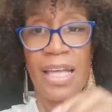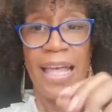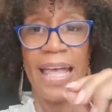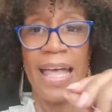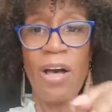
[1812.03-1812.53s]

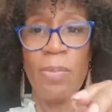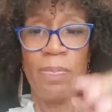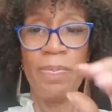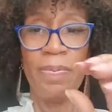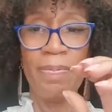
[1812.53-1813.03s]

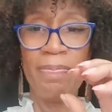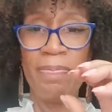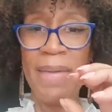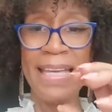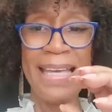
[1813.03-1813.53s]
help
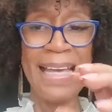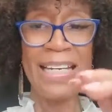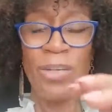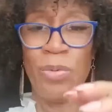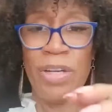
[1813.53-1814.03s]
make
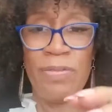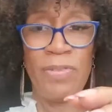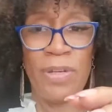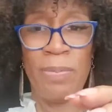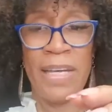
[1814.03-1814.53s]
anyone
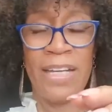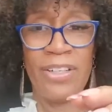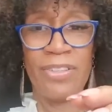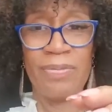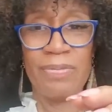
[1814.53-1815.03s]
feel
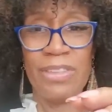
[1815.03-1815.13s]
better,